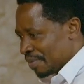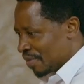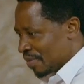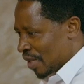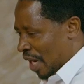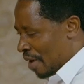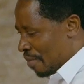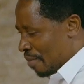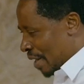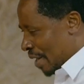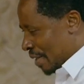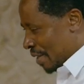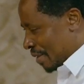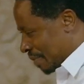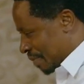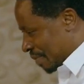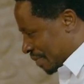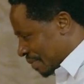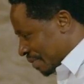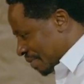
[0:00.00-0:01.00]
Amen.
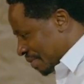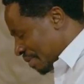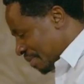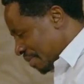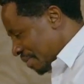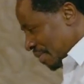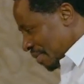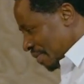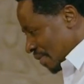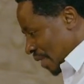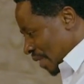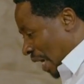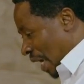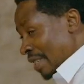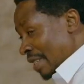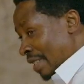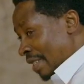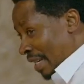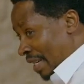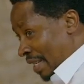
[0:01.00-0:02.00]
I
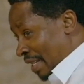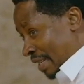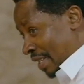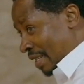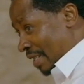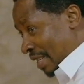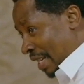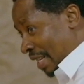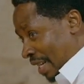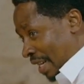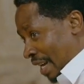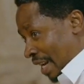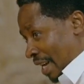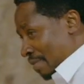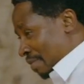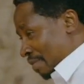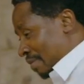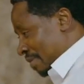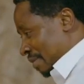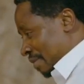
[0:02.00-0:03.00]
said, this is the time.
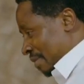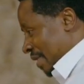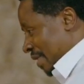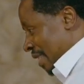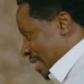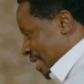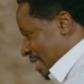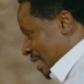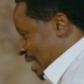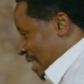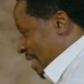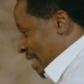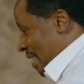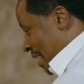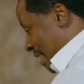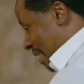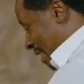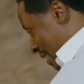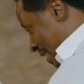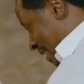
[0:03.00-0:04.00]

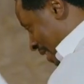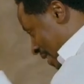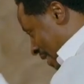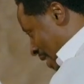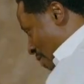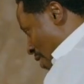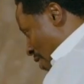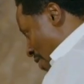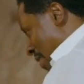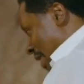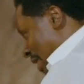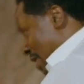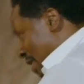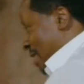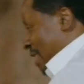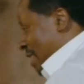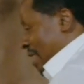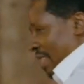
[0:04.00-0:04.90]
This is the moment,